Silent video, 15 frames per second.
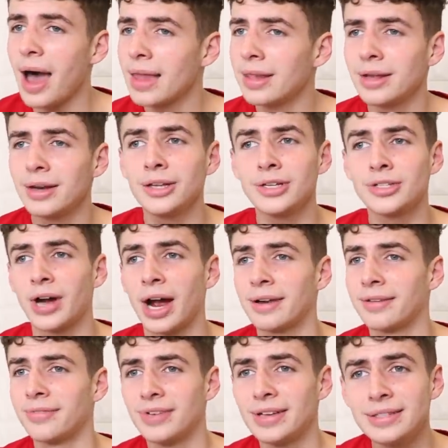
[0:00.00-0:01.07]
I literally tried
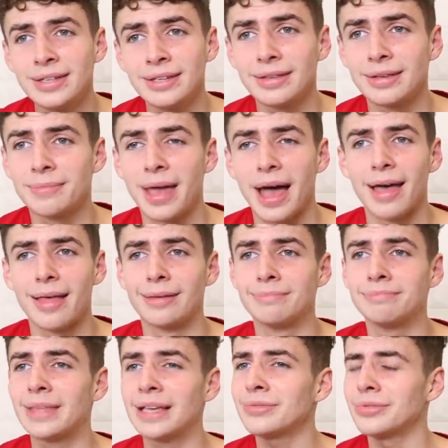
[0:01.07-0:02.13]
convincing them that
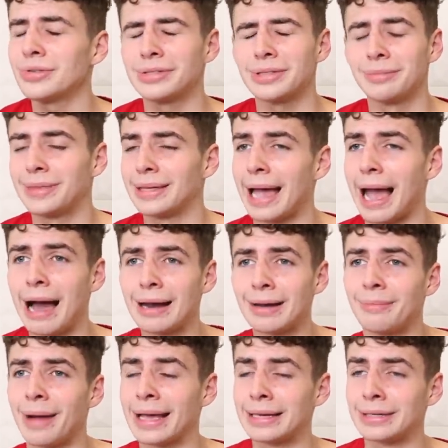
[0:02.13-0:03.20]
this was something out of
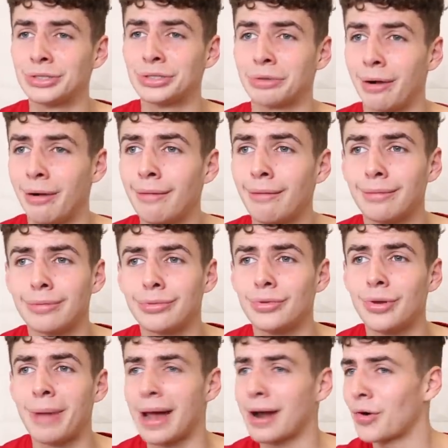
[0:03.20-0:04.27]
my control.
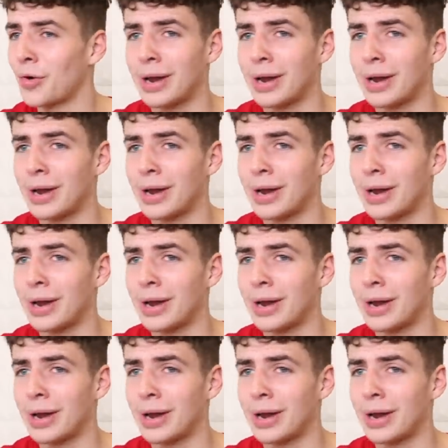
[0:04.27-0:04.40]
No matter